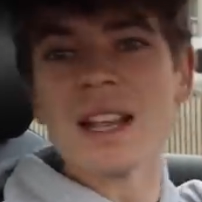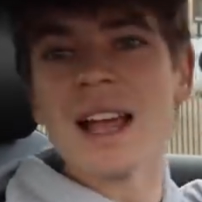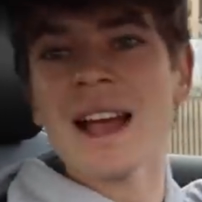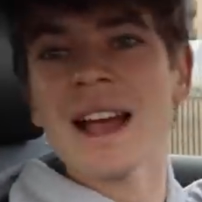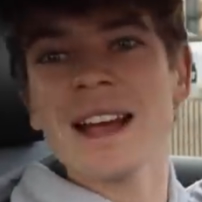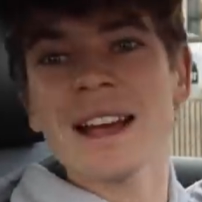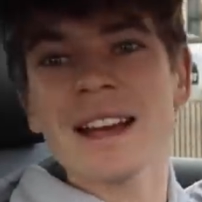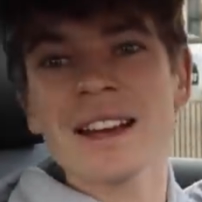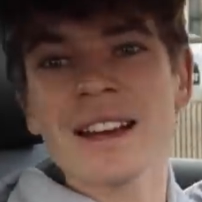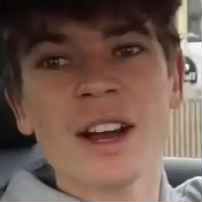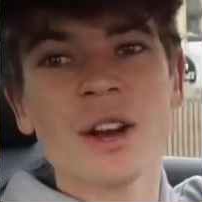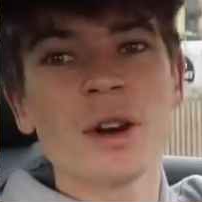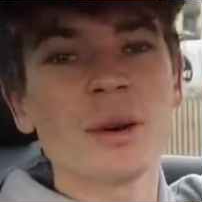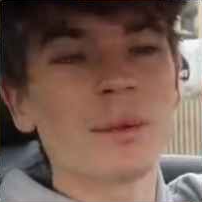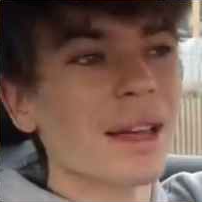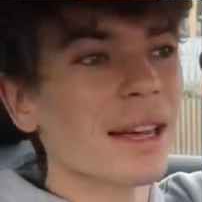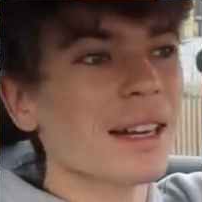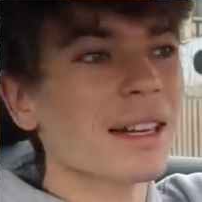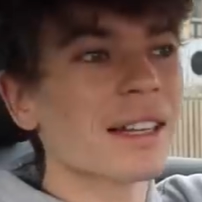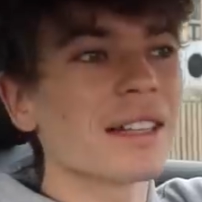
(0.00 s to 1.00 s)
And I
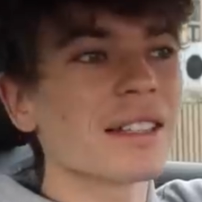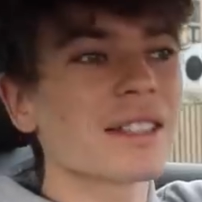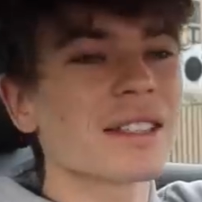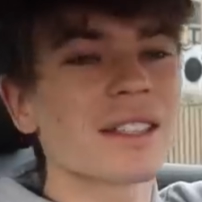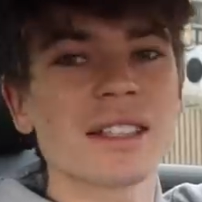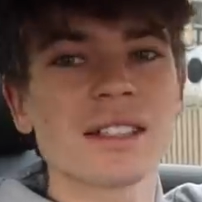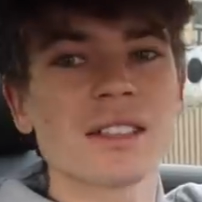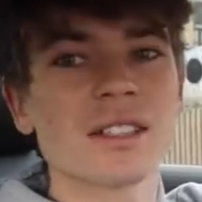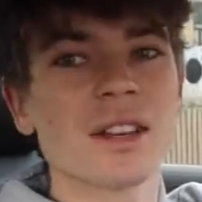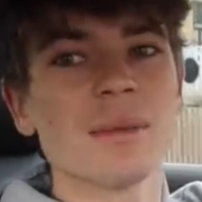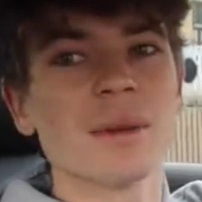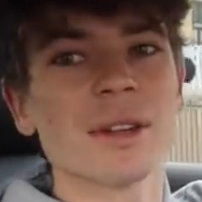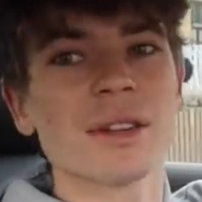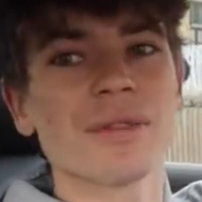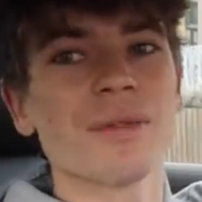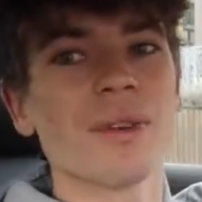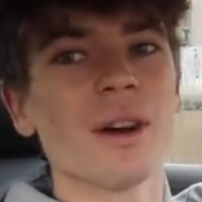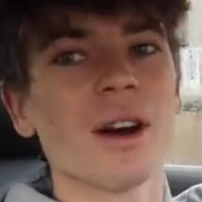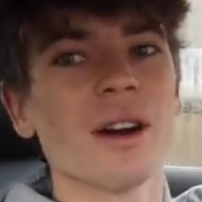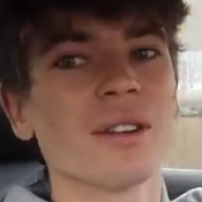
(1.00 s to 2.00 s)
hope that clears things up
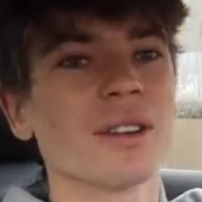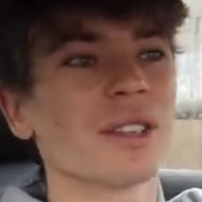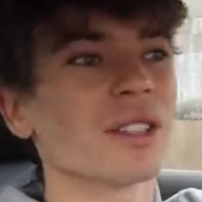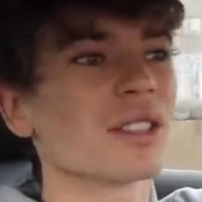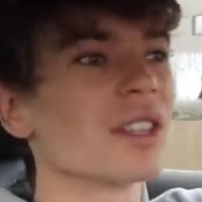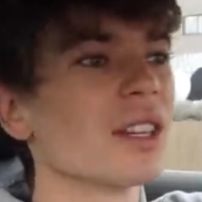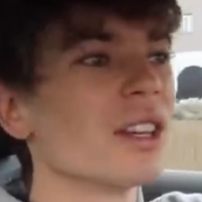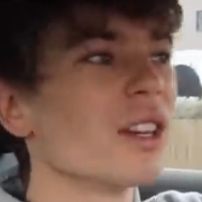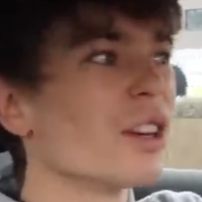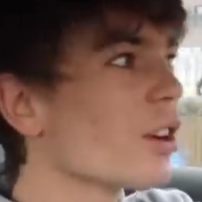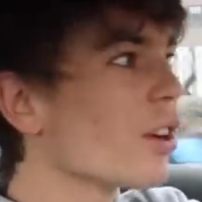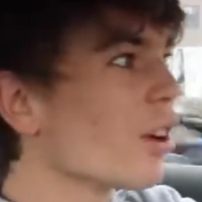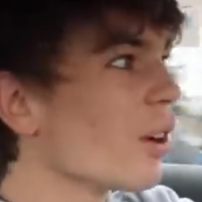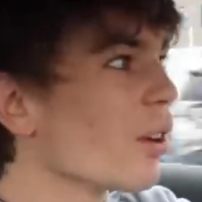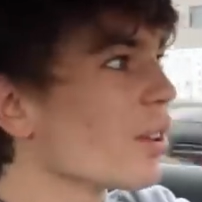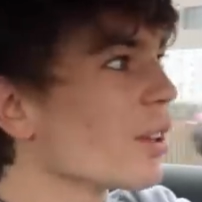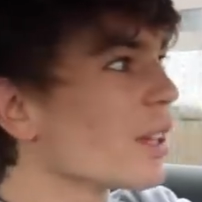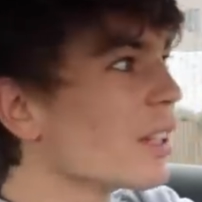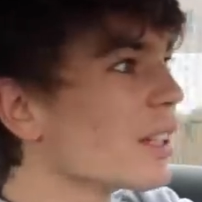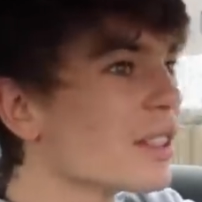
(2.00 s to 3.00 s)
as far as
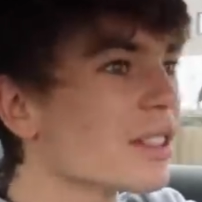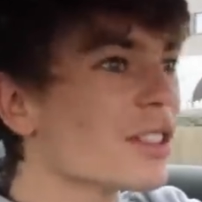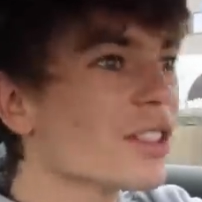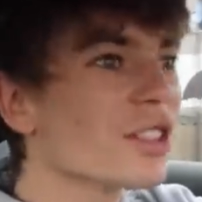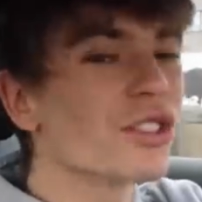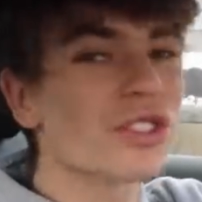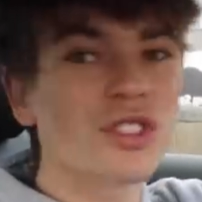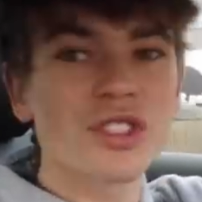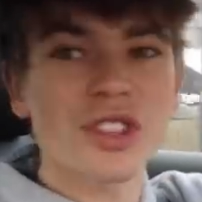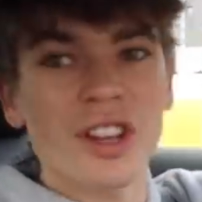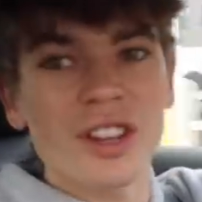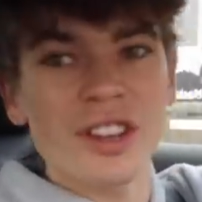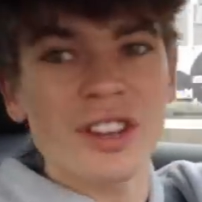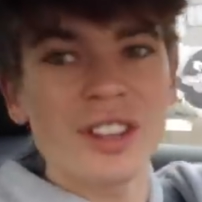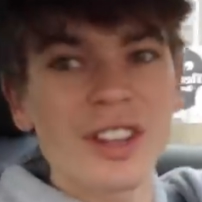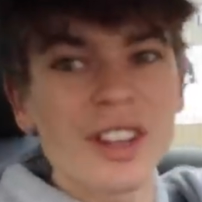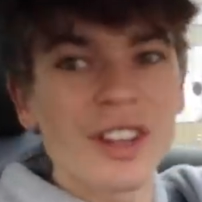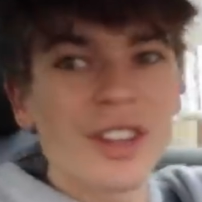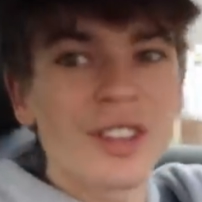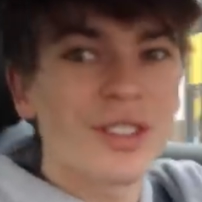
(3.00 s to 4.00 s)
Cole is
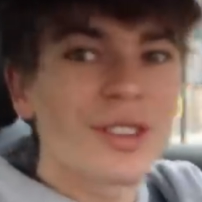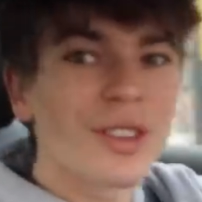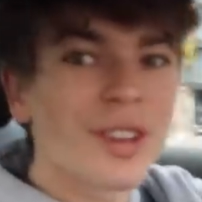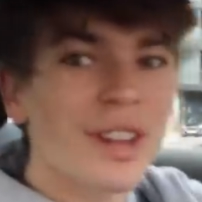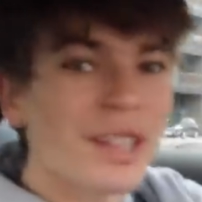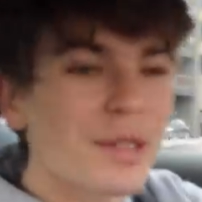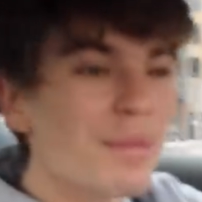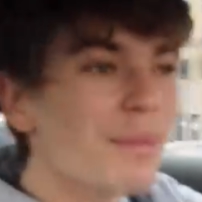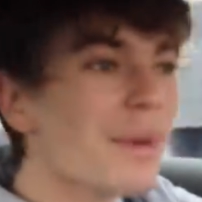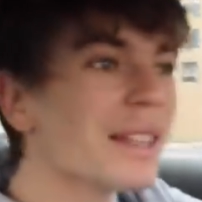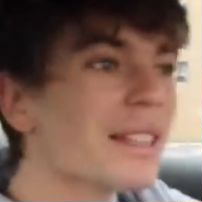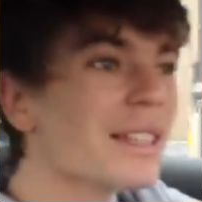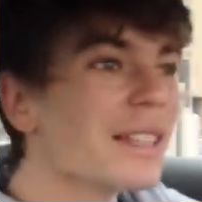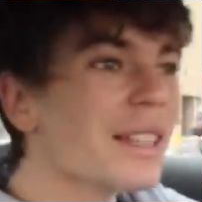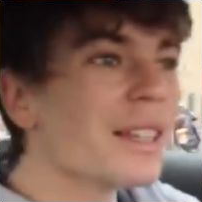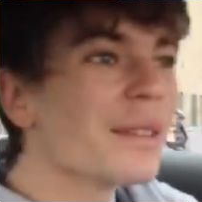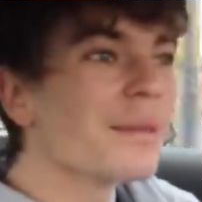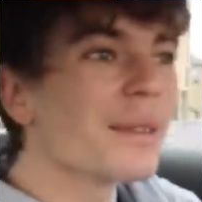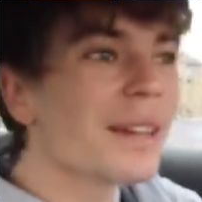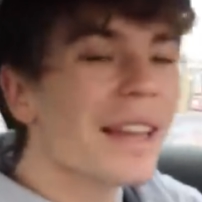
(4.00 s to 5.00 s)
concerned. You guys may
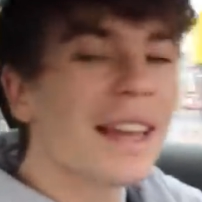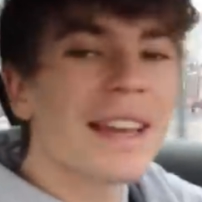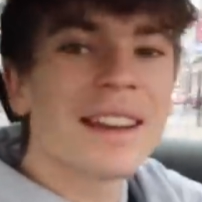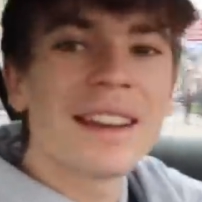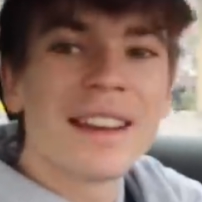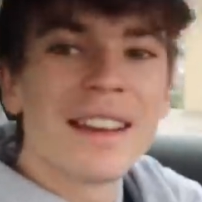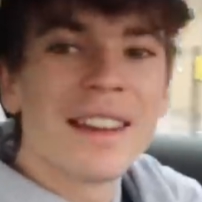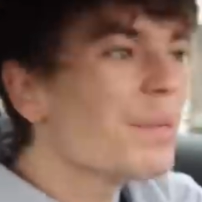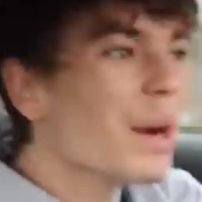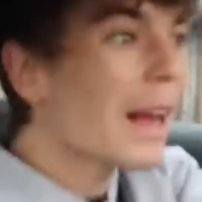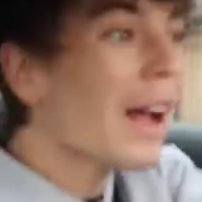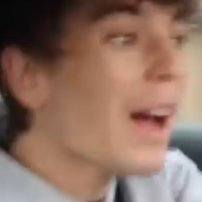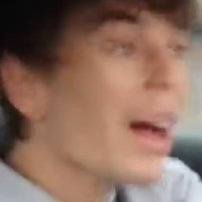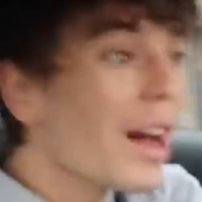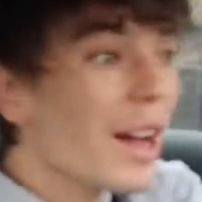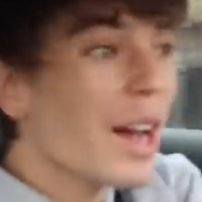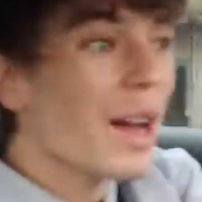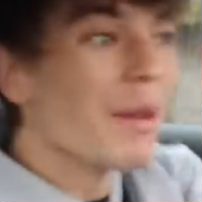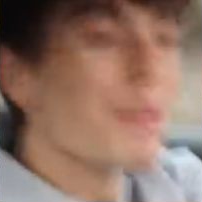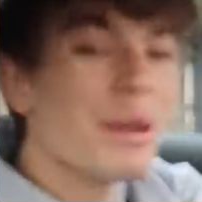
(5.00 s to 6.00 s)
see him again. But yeah,
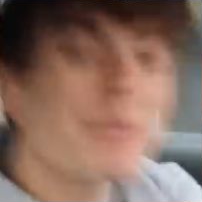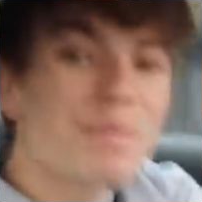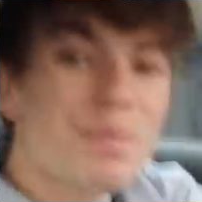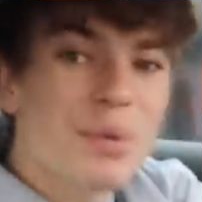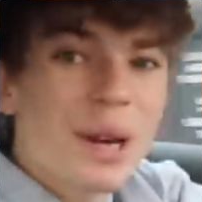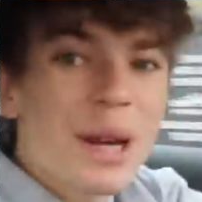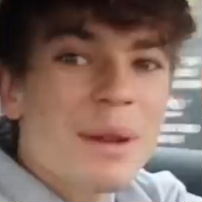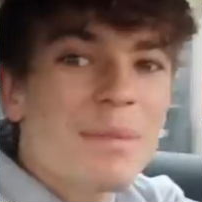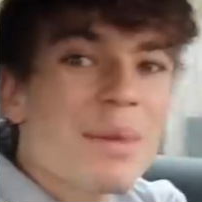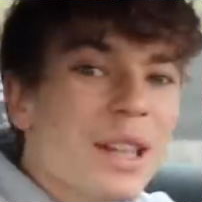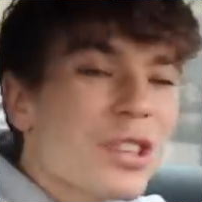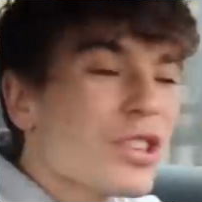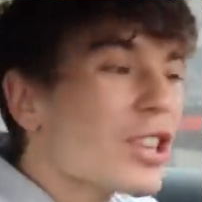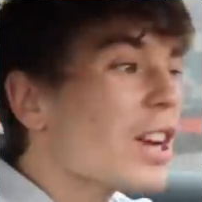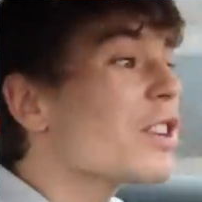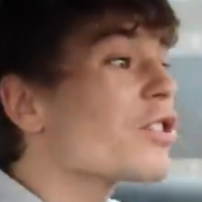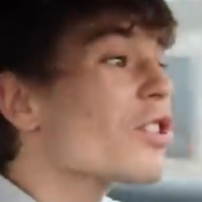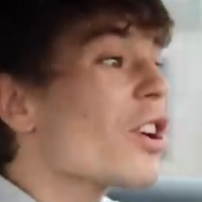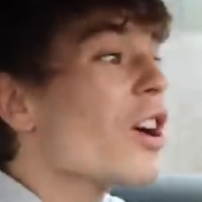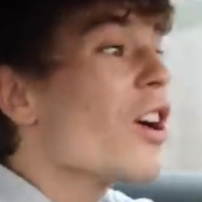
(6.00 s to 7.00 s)
I mean, pretty big
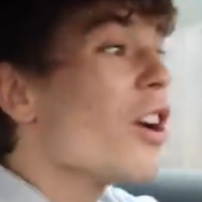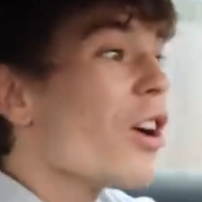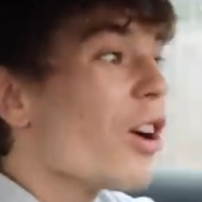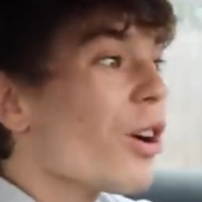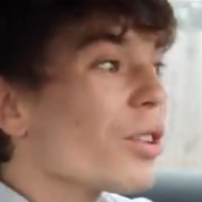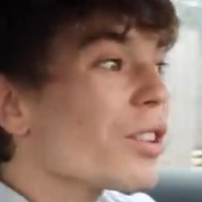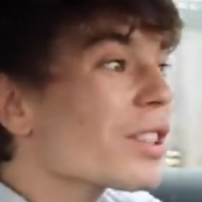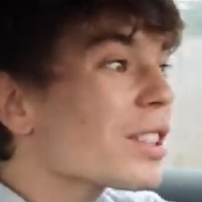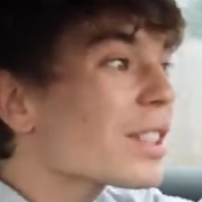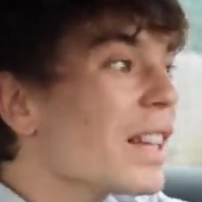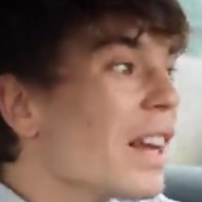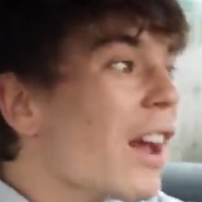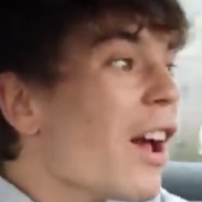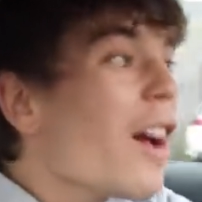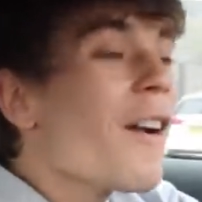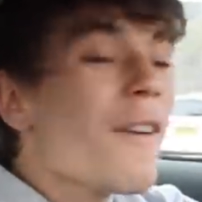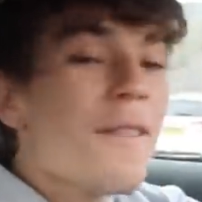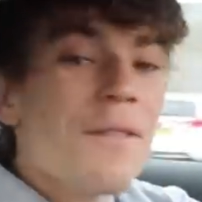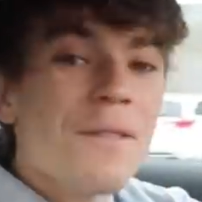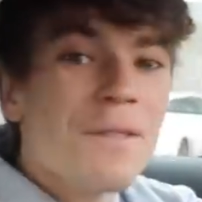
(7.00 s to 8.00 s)
change. Honestly,
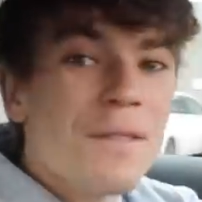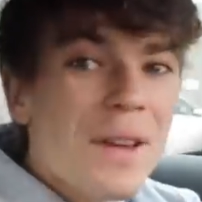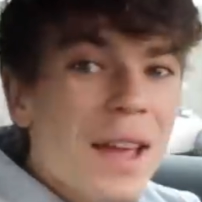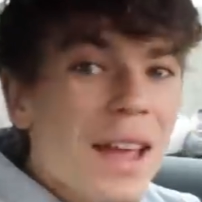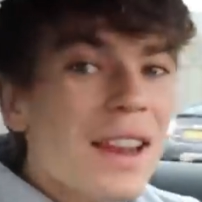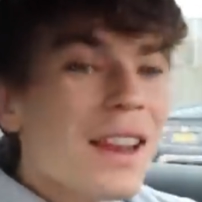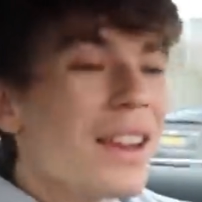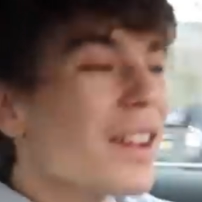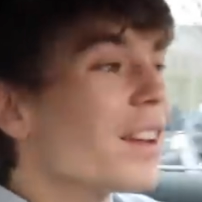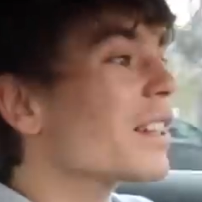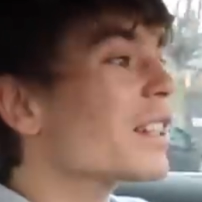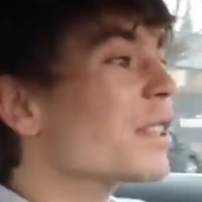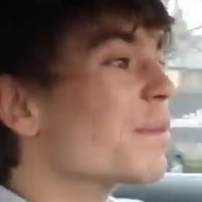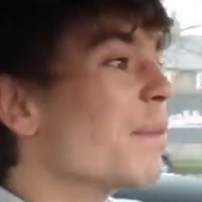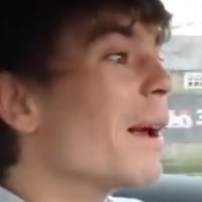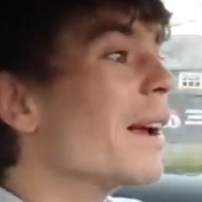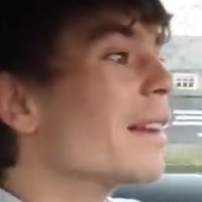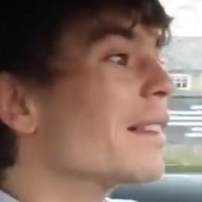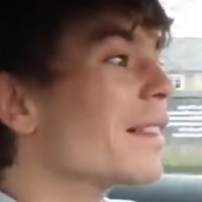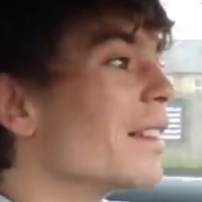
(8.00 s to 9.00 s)
fairly
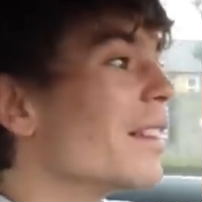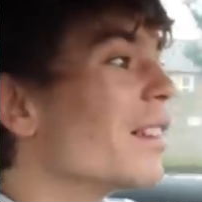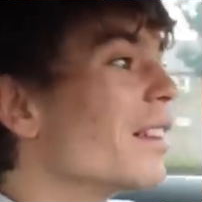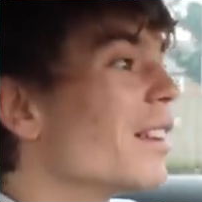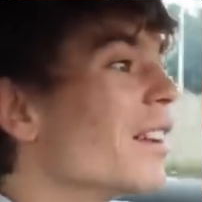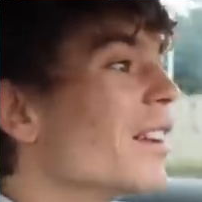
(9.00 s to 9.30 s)
unexpected